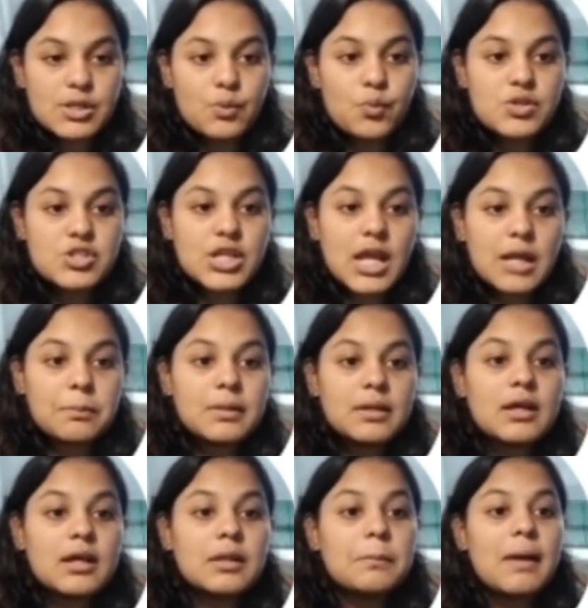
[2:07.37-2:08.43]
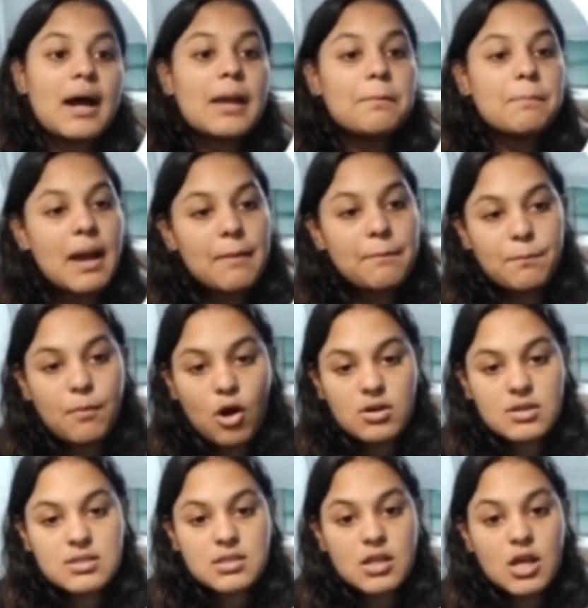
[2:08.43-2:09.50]
which can be done by
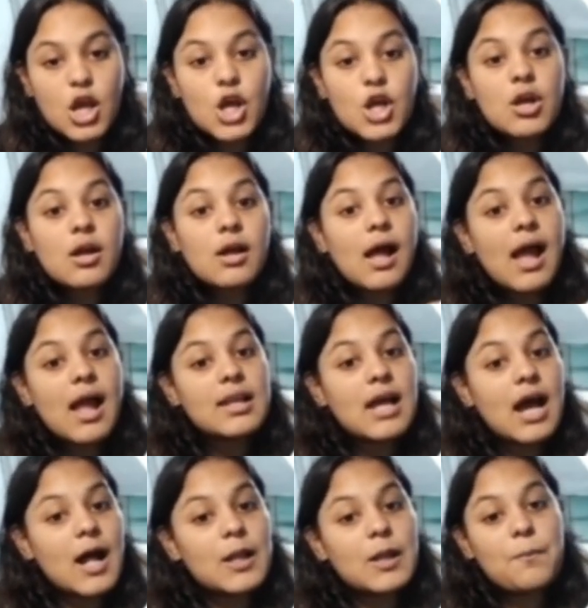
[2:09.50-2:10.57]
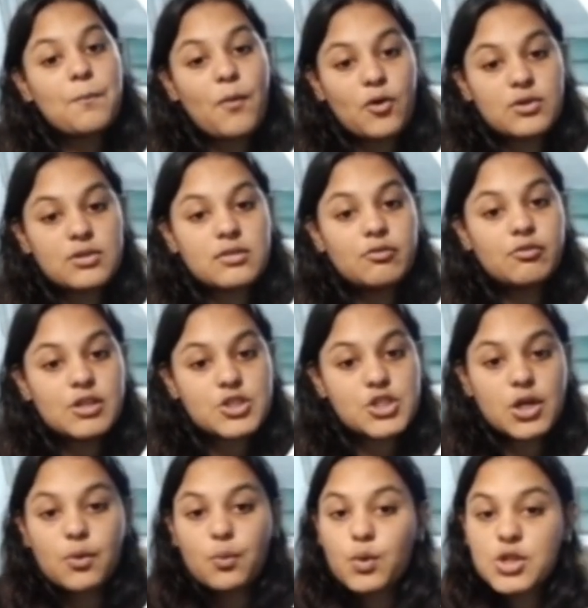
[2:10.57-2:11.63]
Mapbox. And our important
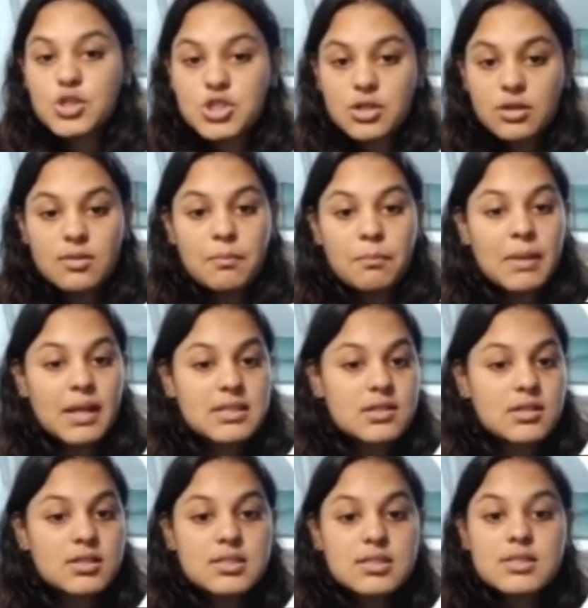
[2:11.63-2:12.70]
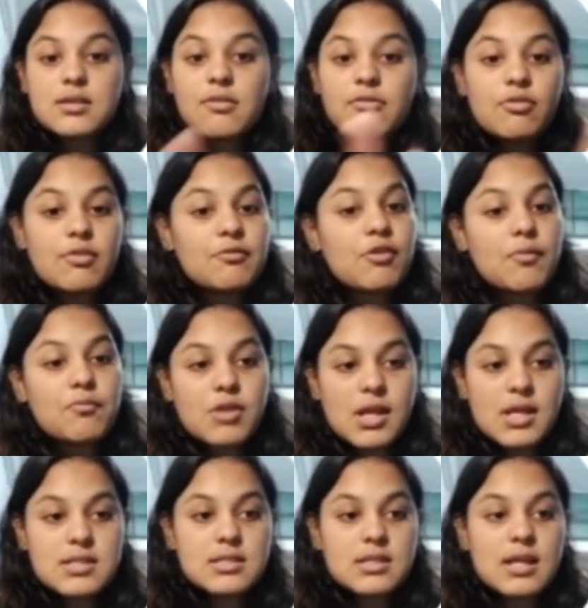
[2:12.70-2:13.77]
feature which makes us different from
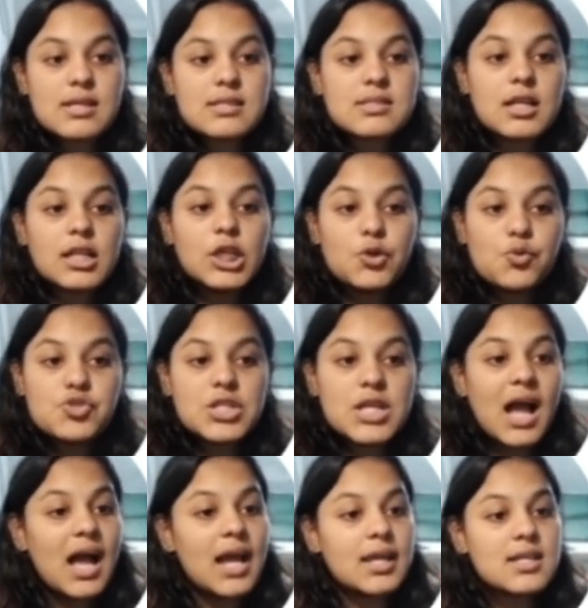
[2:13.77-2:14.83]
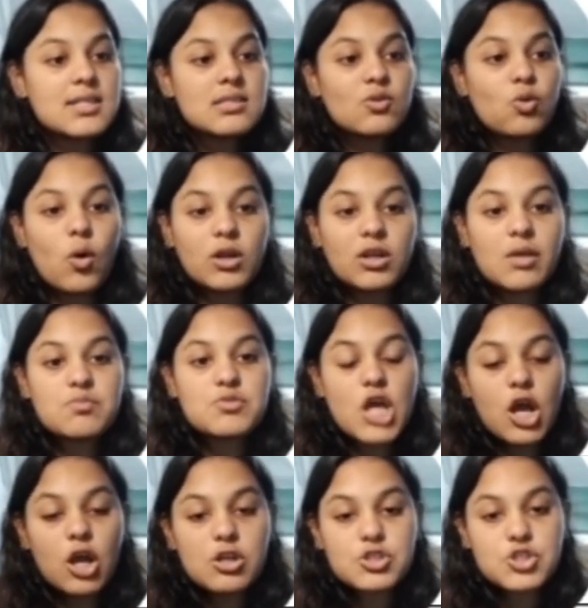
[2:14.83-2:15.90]
rest is the QGIS,
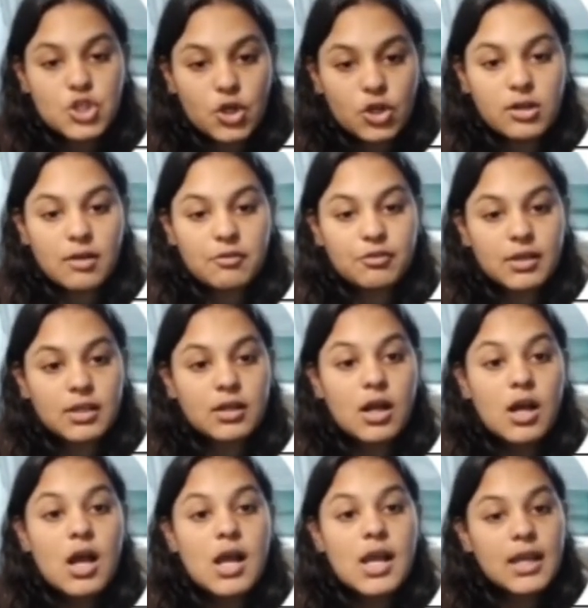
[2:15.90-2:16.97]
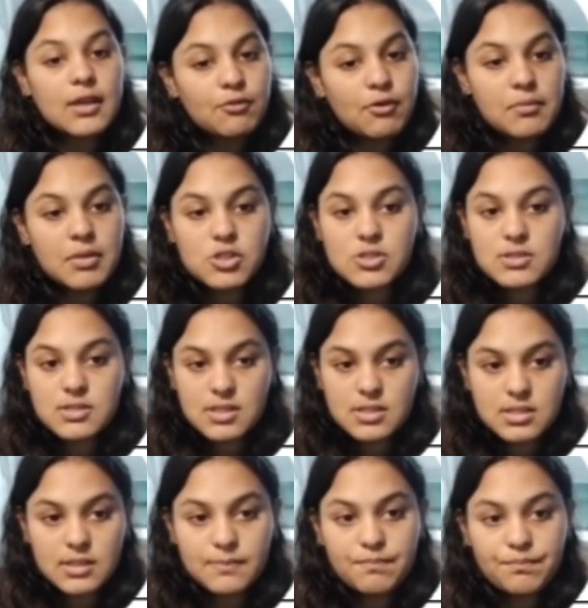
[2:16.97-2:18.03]
geographic information
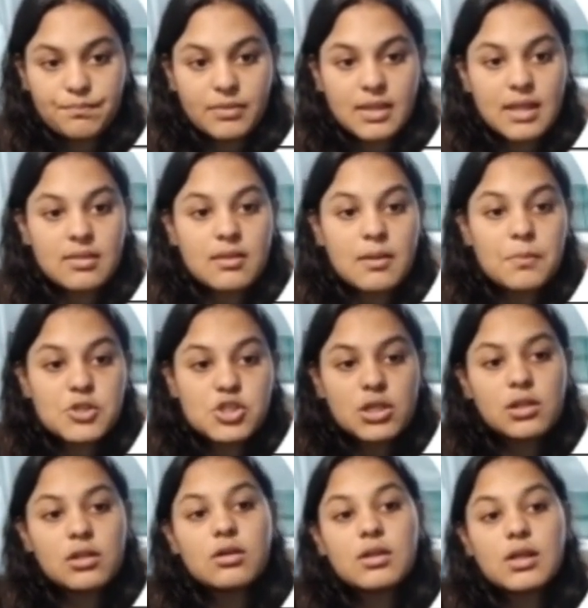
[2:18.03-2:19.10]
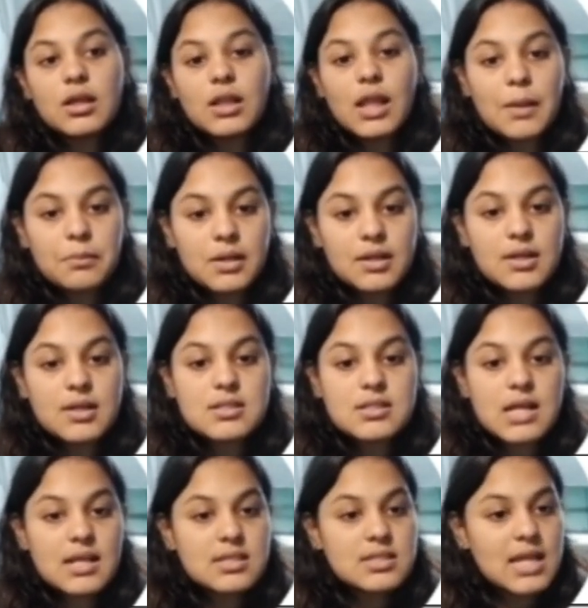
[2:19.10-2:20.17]
system. Then the machine learning libraries
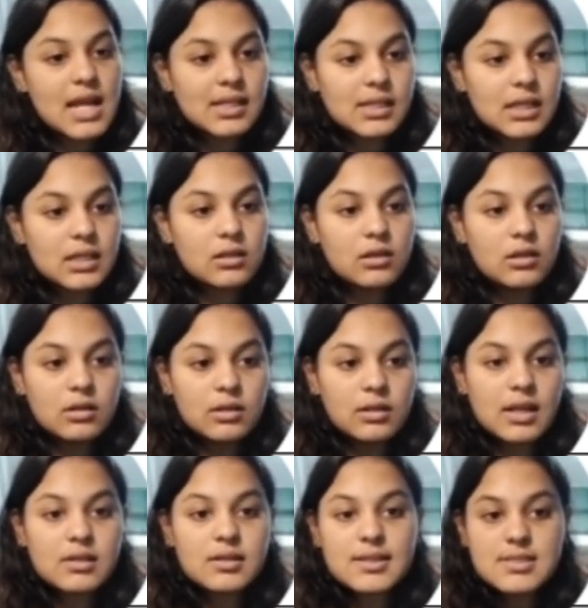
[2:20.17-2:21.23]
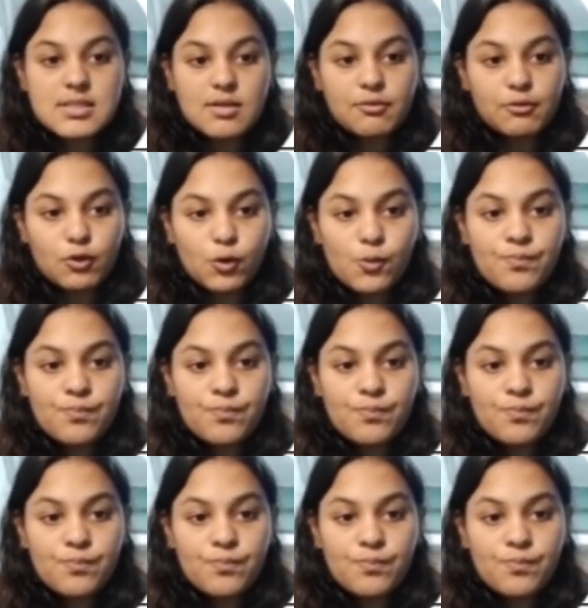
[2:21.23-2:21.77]
like scikit-learn and TensorFlow,